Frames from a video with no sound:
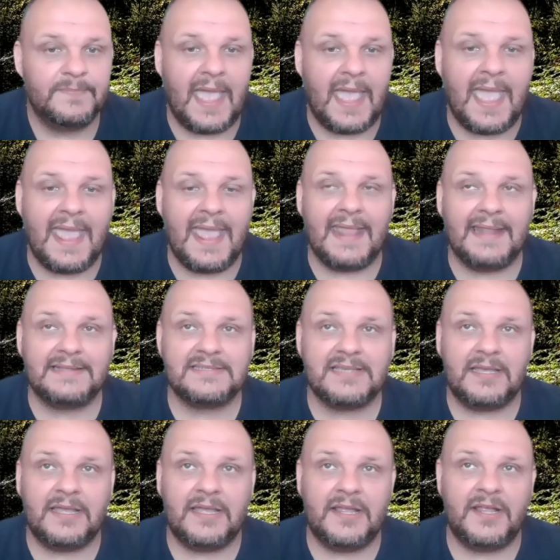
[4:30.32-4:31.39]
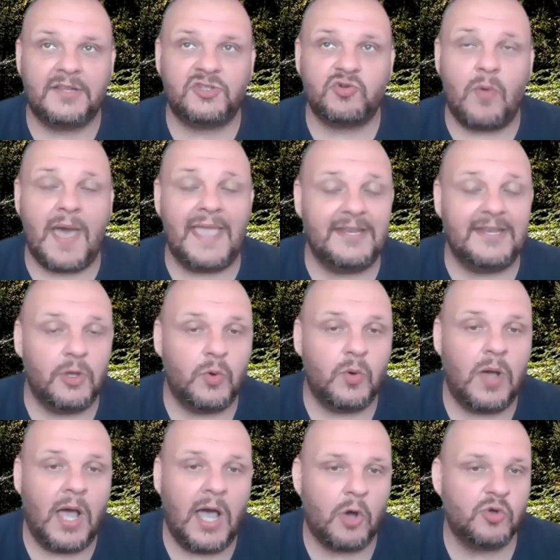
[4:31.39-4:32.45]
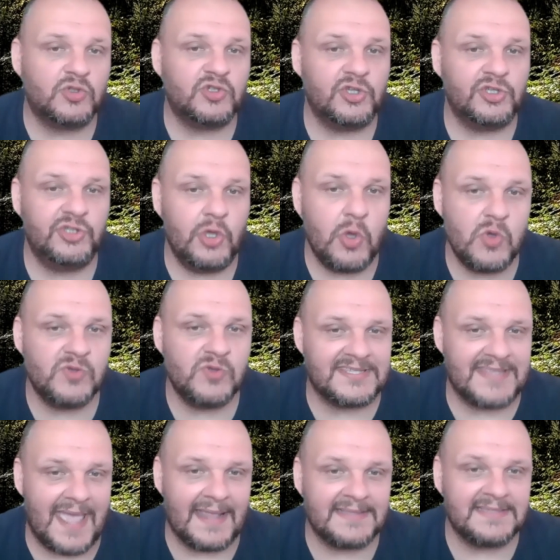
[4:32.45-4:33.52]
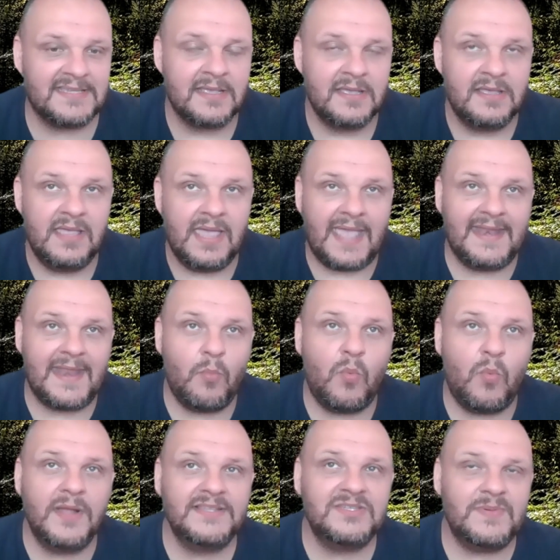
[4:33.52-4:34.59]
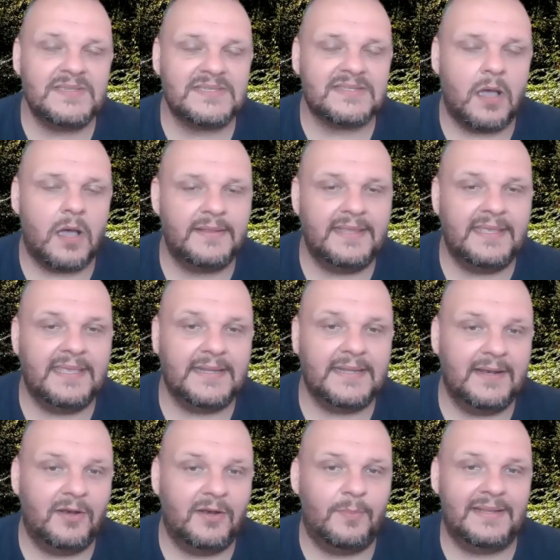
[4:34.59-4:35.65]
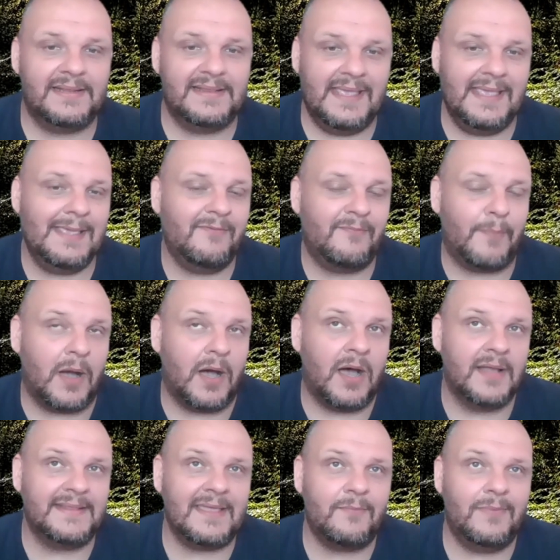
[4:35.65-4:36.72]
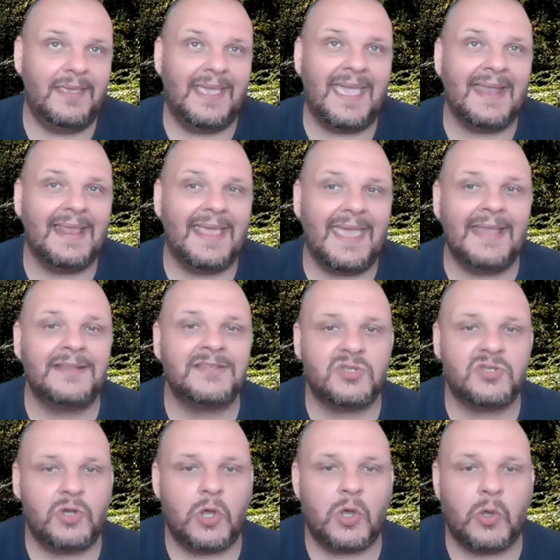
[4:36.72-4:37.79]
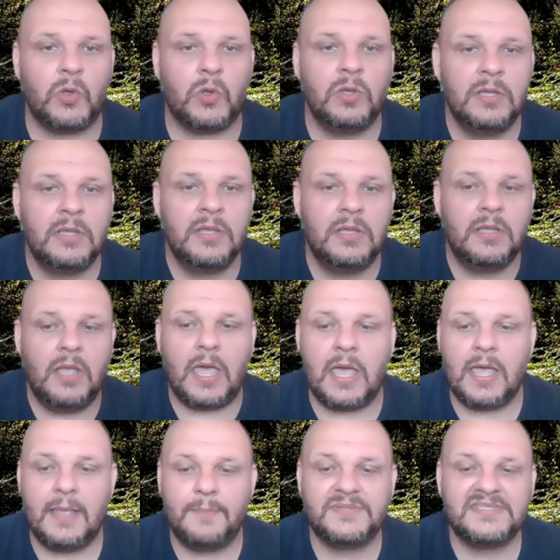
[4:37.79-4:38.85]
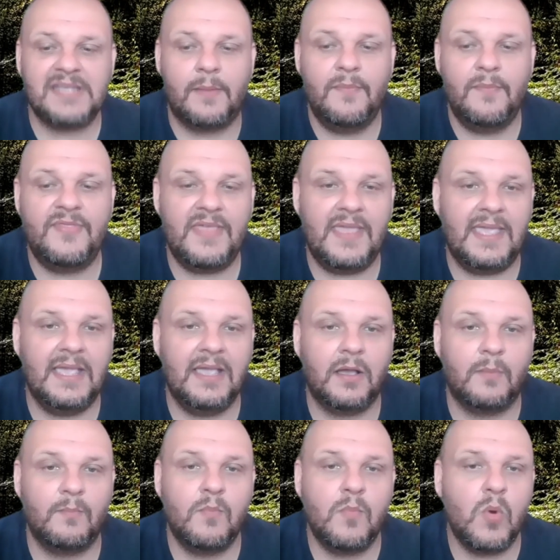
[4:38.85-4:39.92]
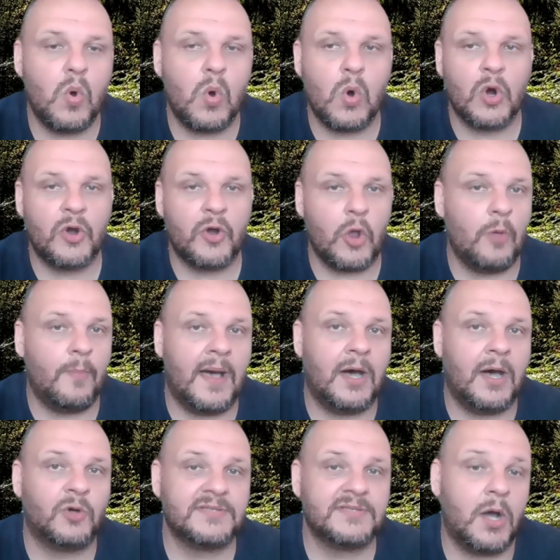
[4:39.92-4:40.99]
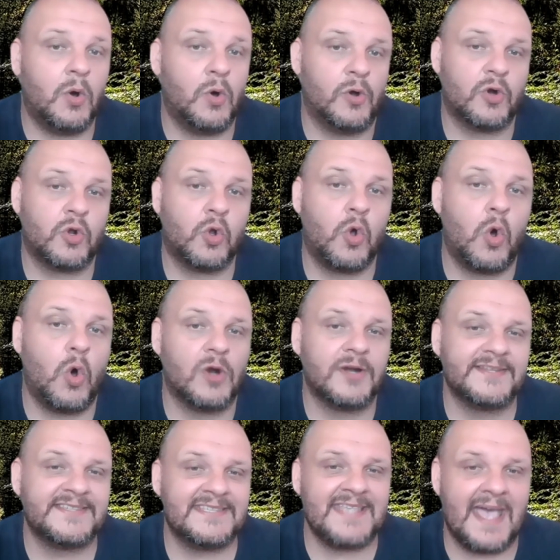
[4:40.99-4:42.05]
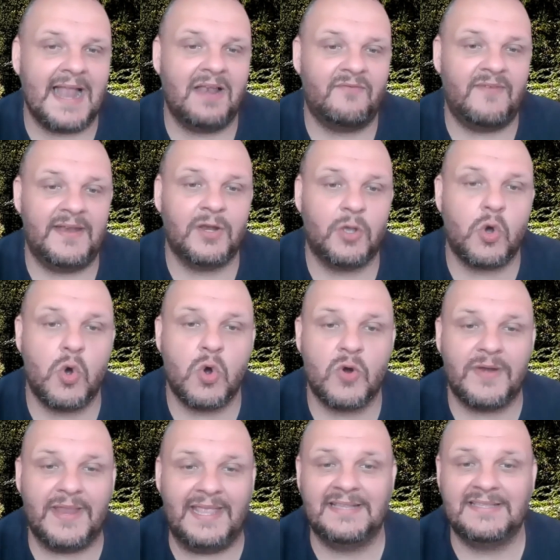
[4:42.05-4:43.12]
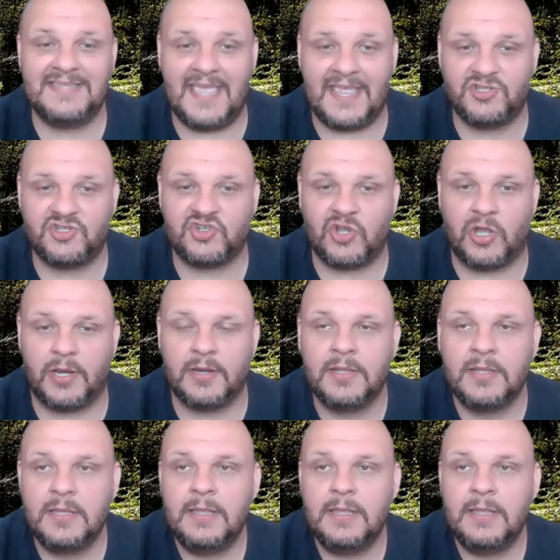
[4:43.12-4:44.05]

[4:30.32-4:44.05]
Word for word: And uh, do I know how to use that? And then once we start digging a little bit deeper, then we can get to know um, something more about our core self and core intention.